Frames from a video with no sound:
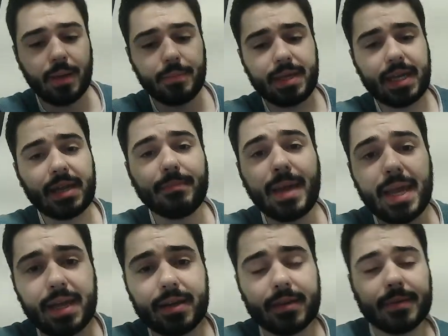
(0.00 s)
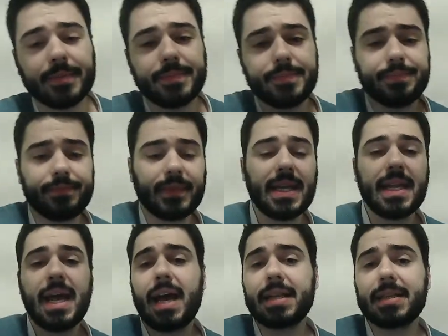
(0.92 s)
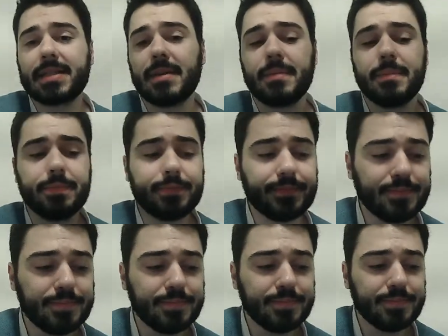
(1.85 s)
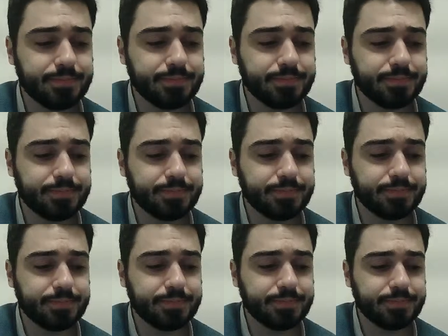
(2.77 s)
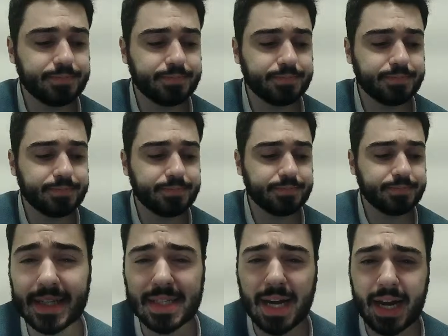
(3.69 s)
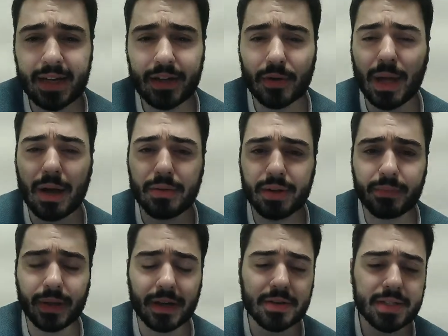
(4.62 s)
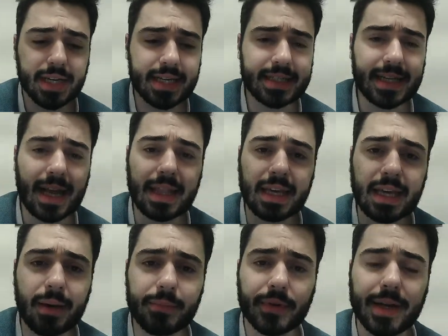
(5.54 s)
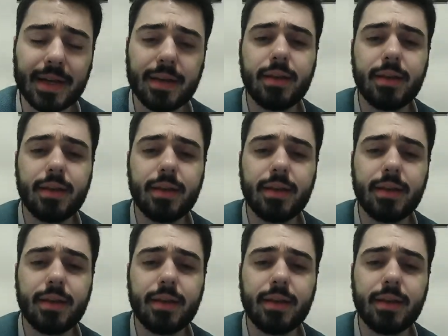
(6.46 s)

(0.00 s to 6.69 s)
he had had some, once like the ring design, how the players get a Stanley Cup ring,